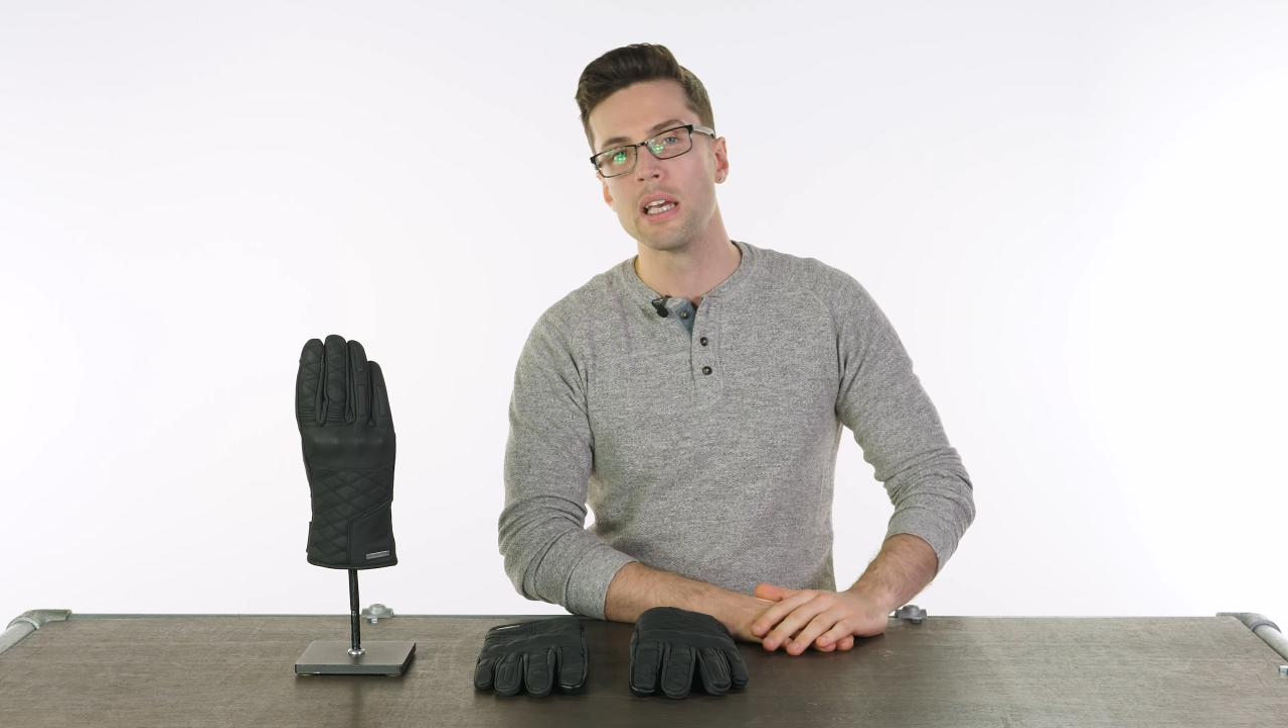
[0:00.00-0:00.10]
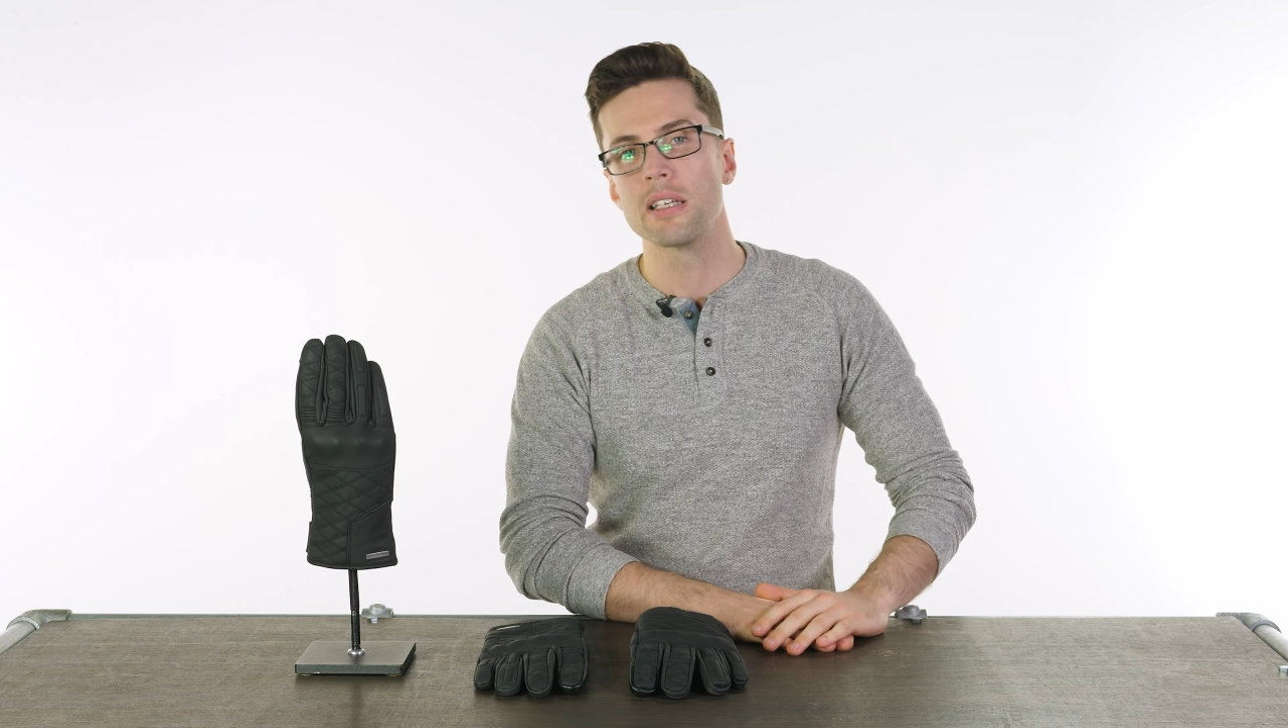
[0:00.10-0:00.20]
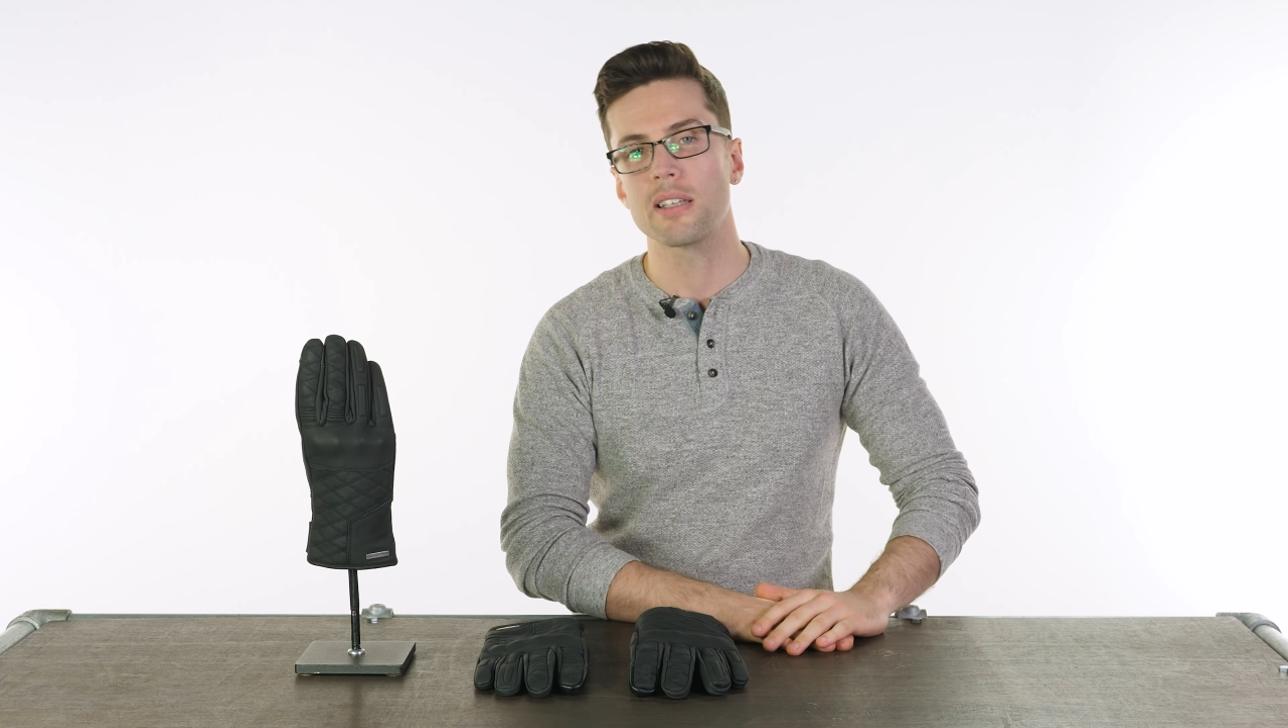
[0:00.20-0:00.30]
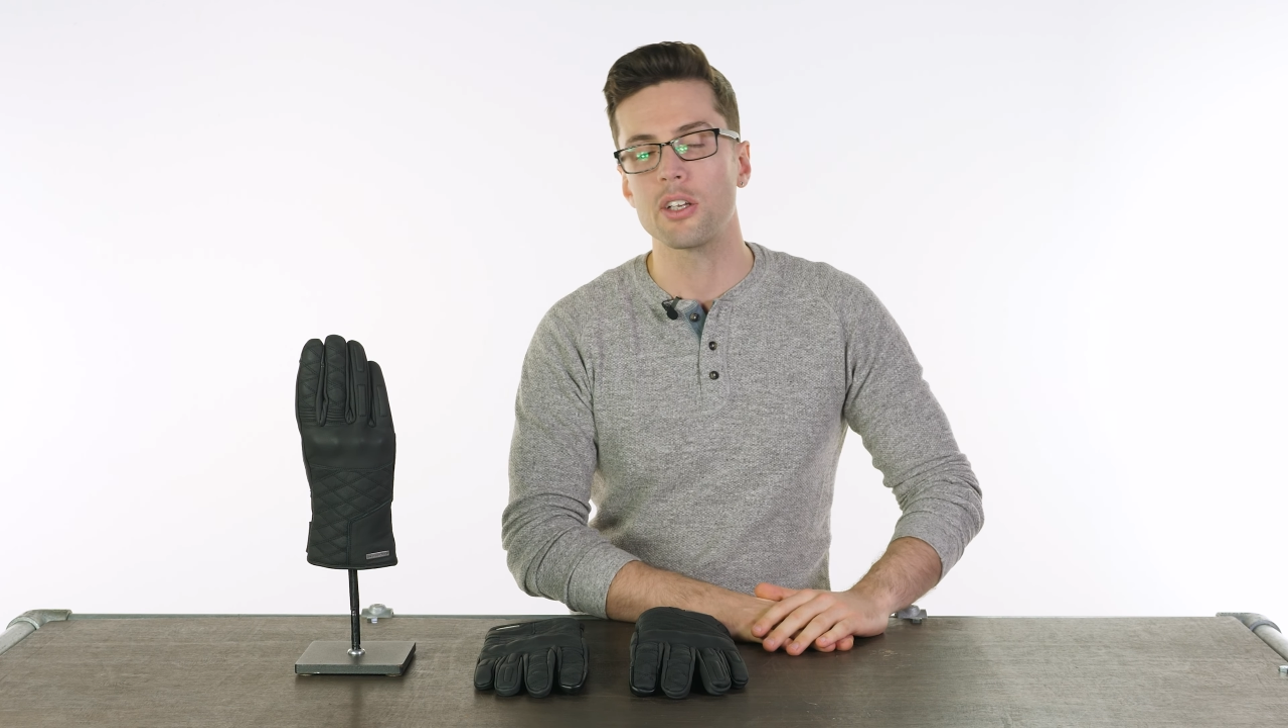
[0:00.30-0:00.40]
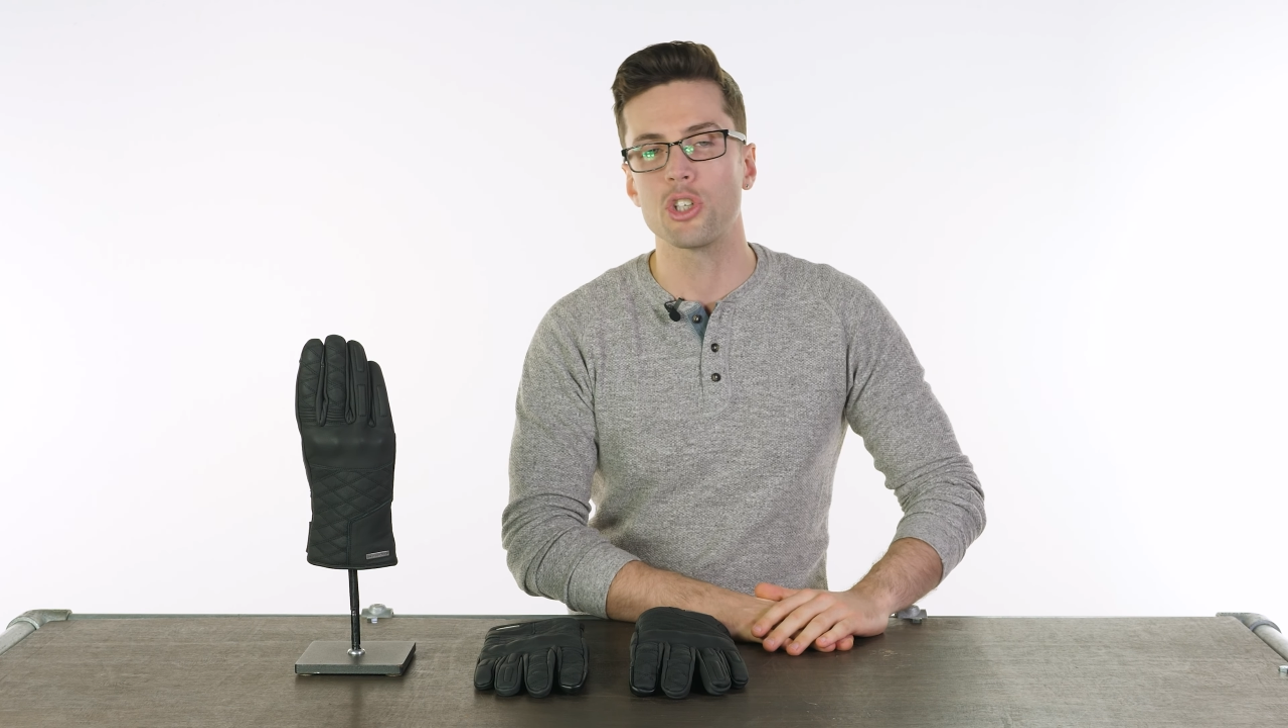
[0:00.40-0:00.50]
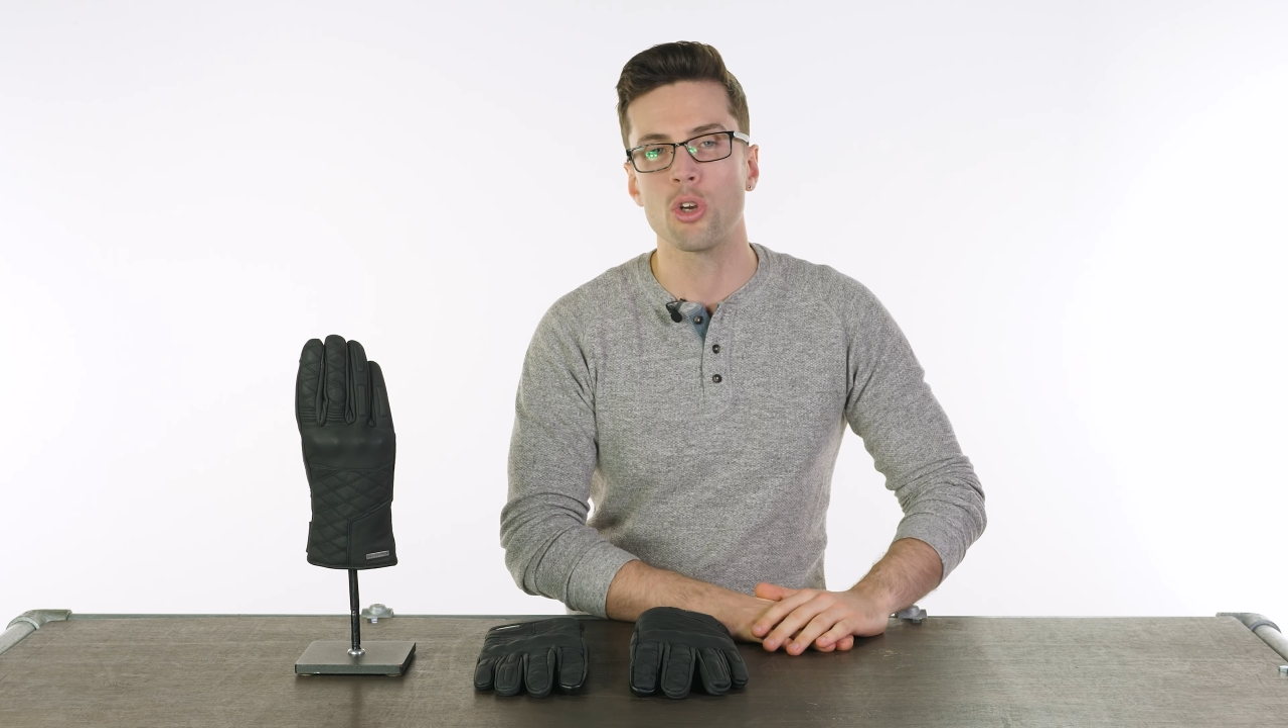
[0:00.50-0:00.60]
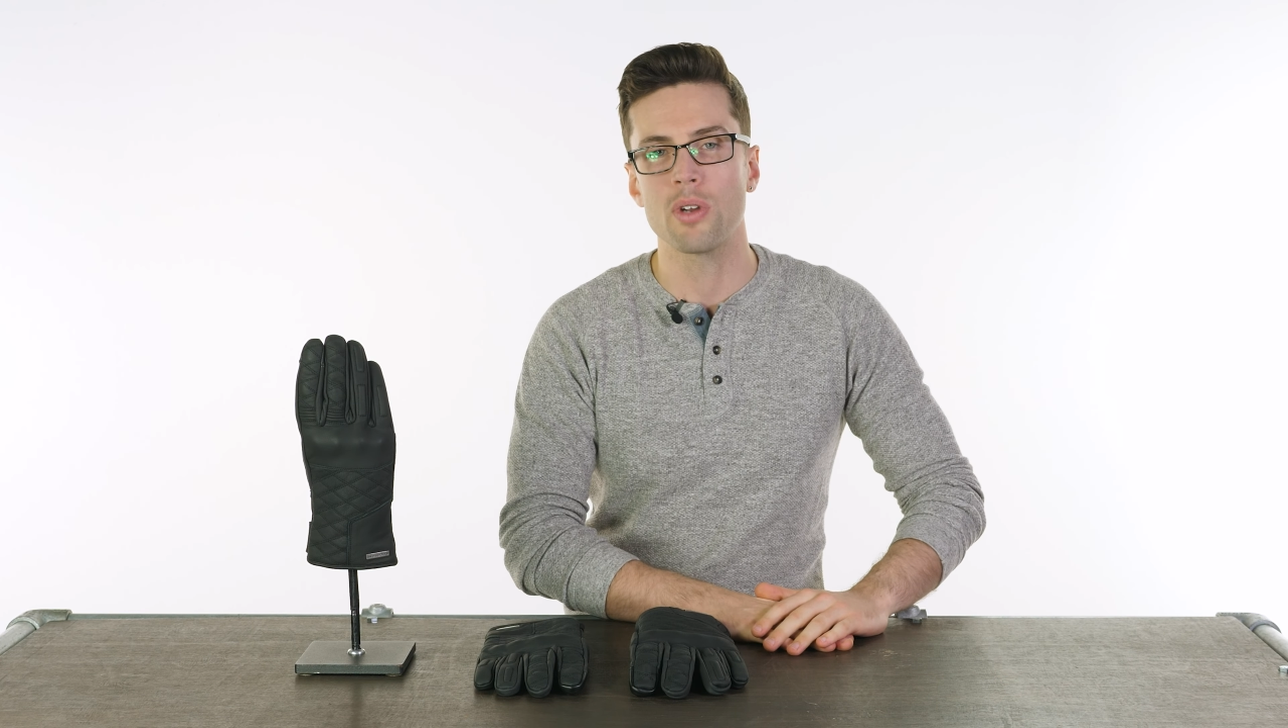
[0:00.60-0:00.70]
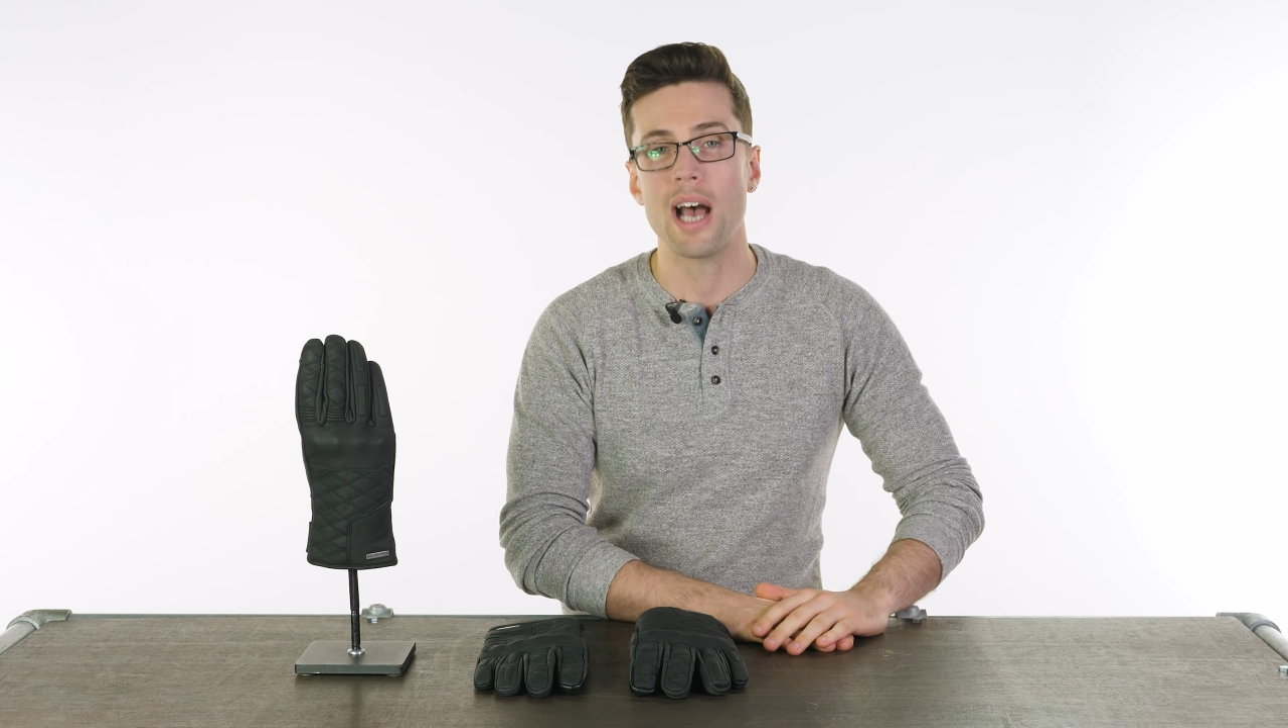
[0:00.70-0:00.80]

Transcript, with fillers: stay tuned,